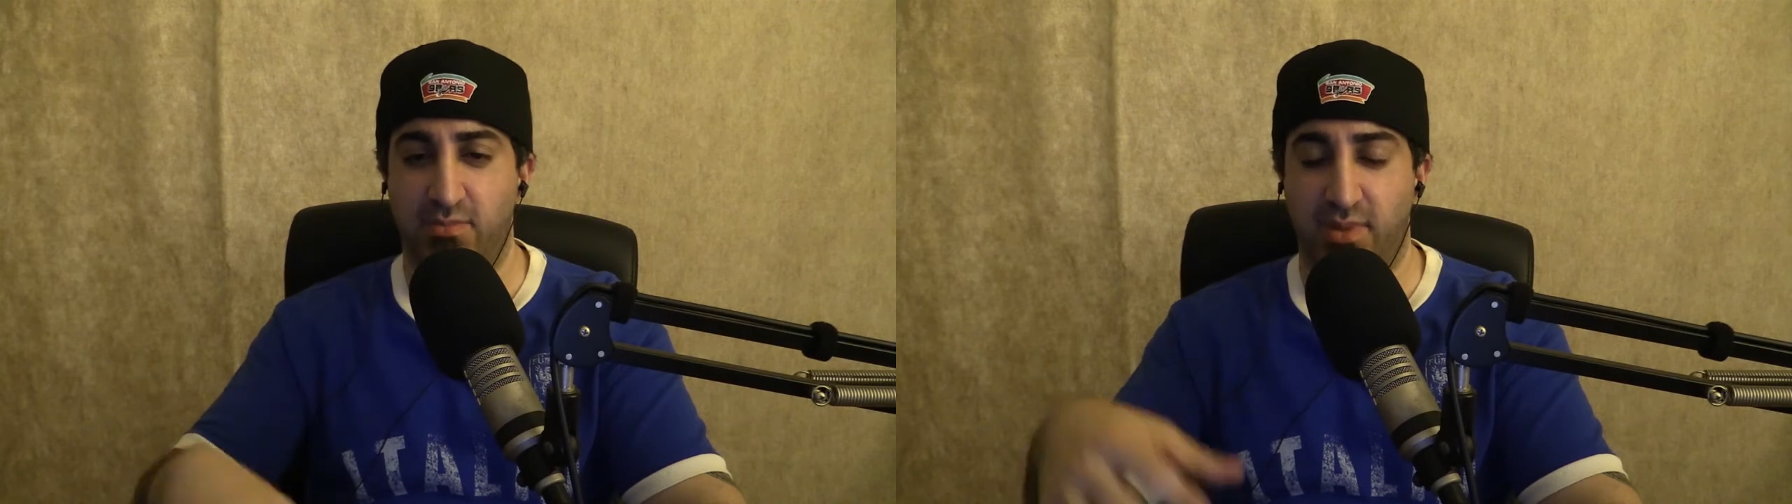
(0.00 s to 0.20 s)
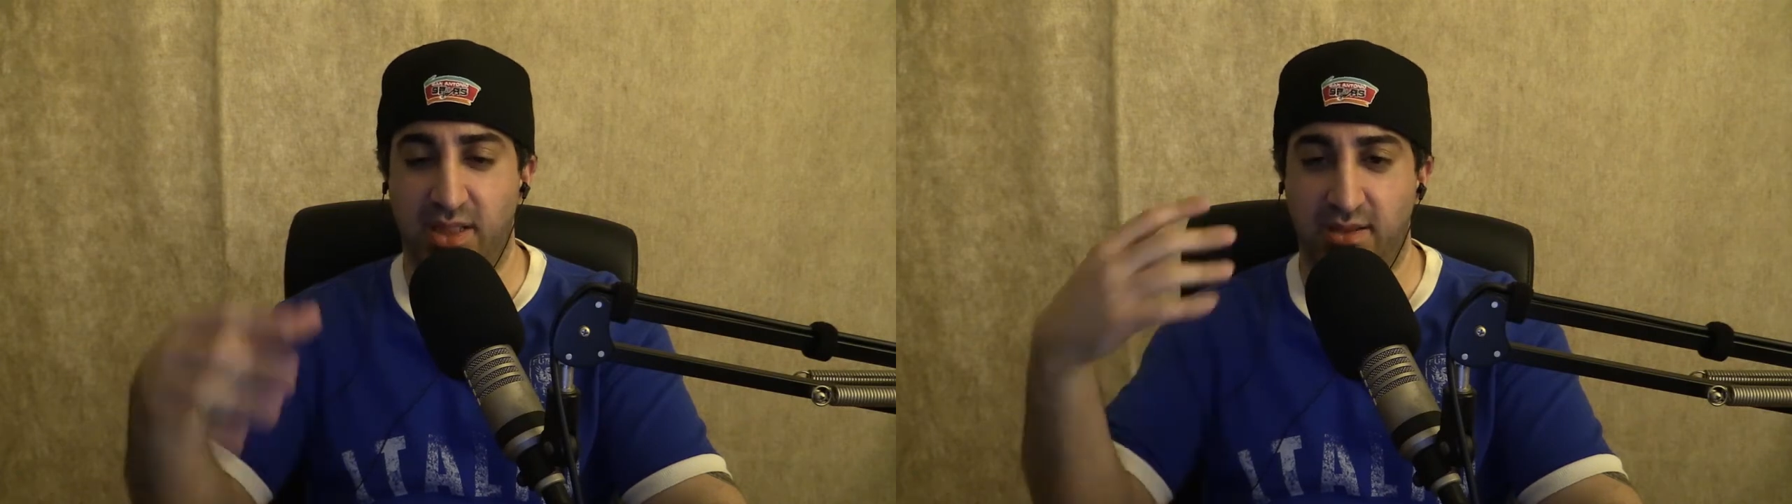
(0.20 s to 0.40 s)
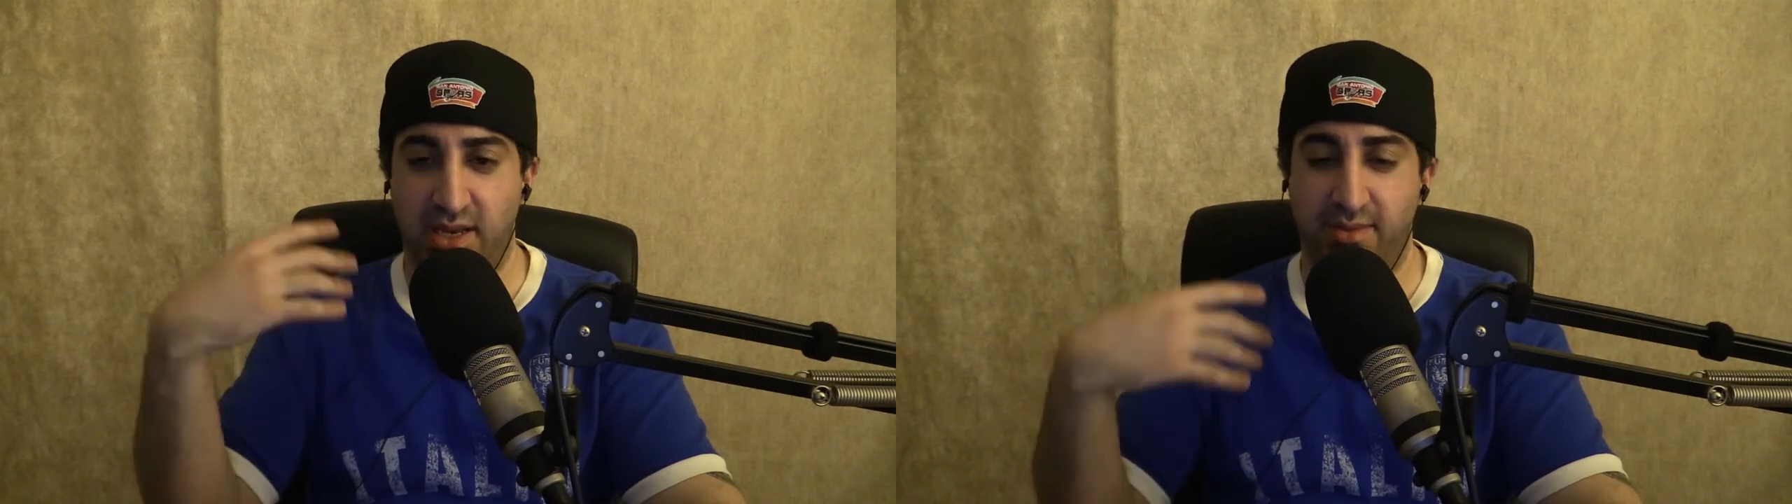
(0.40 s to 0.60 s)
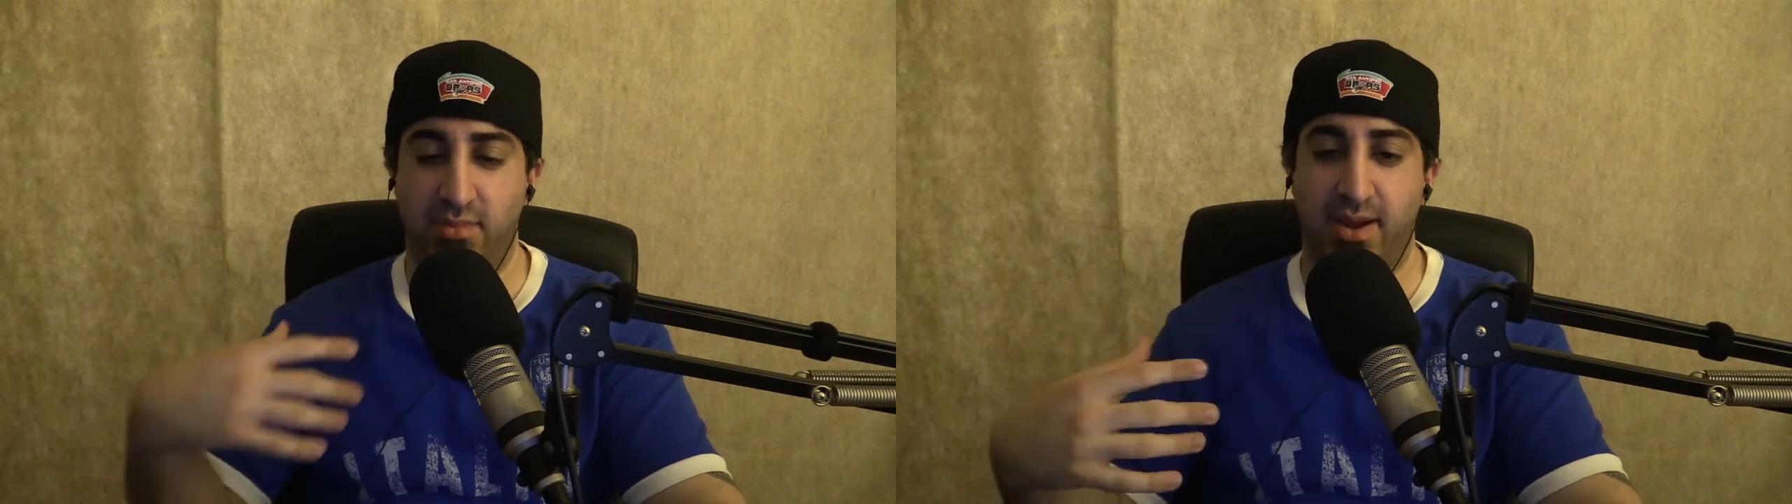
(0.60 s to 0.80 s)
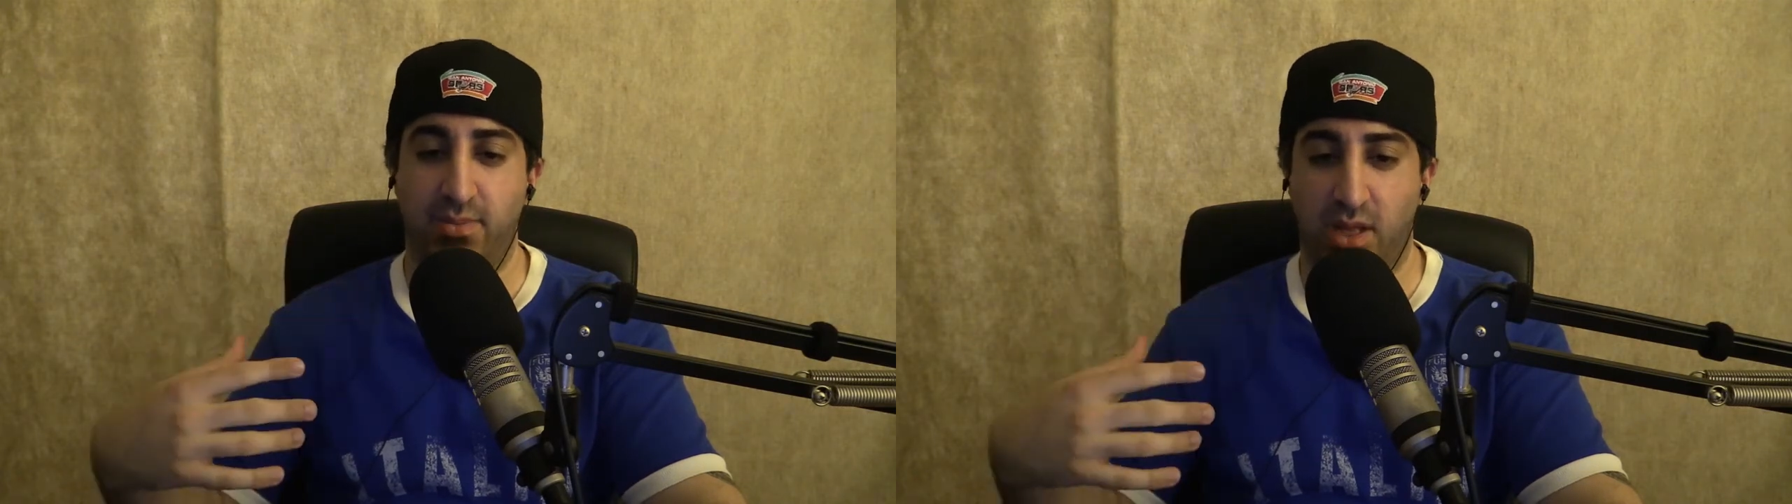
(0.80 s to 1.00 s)
my, the name
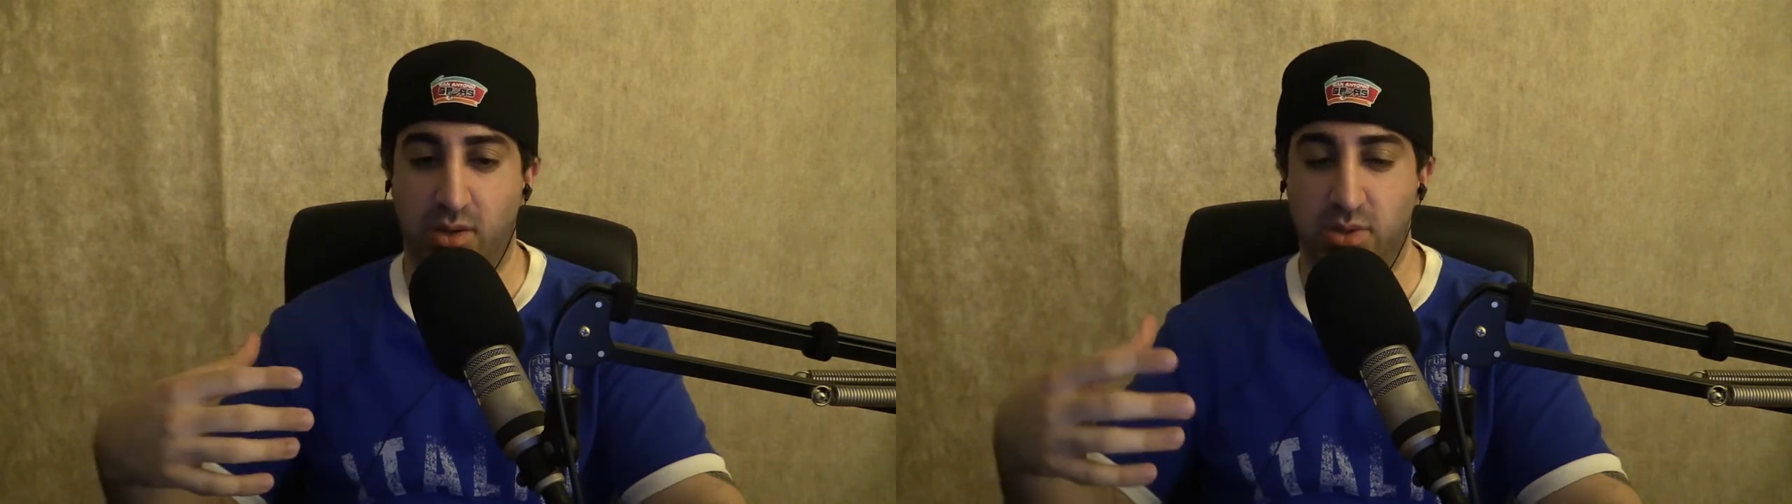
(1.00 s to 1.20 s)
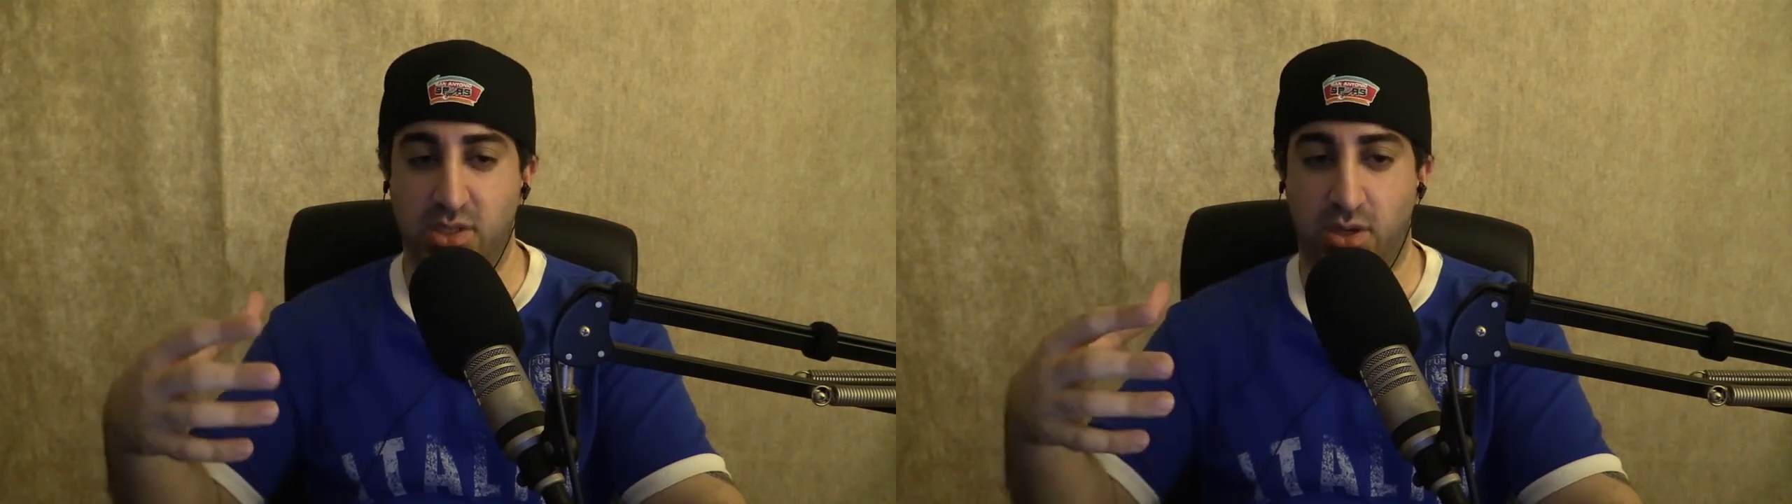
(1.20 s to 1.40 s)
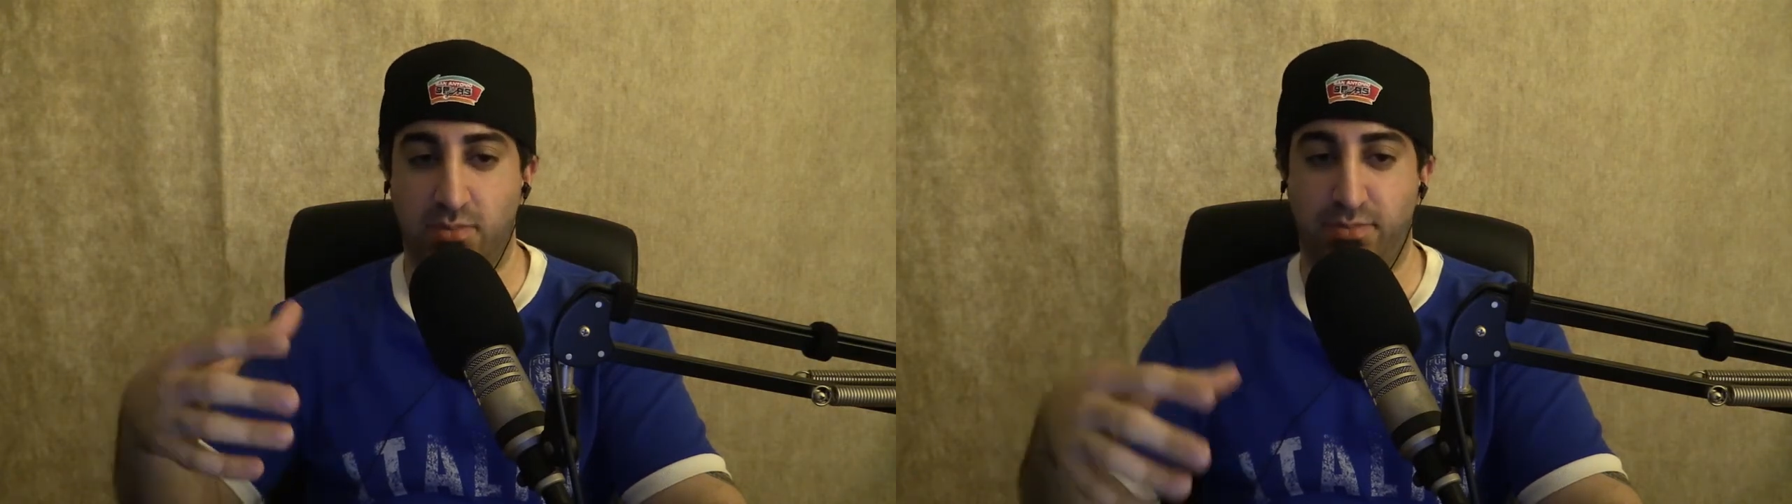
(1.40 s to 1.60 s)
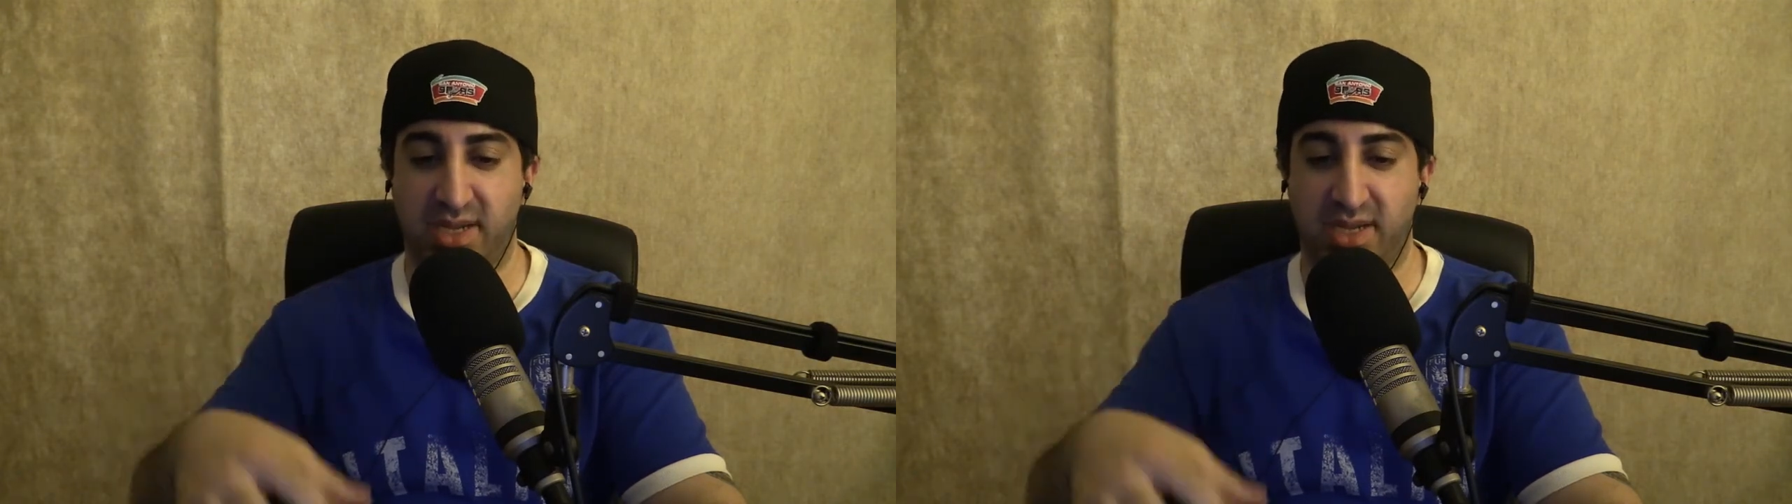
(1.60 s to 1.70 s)
of my blog was called